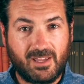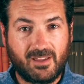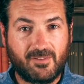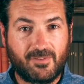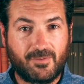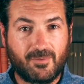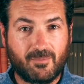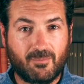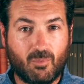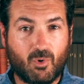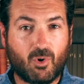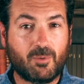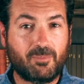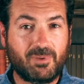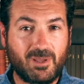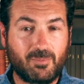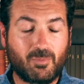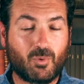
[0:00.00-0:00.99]
if more
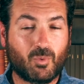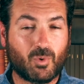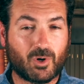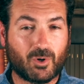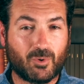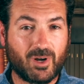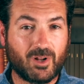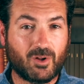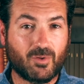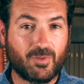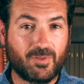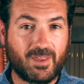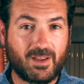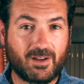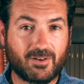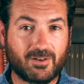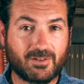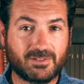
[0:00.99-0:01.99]
people were critical
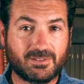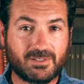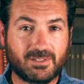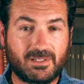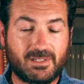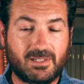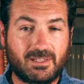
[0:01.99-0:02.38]
thinkers.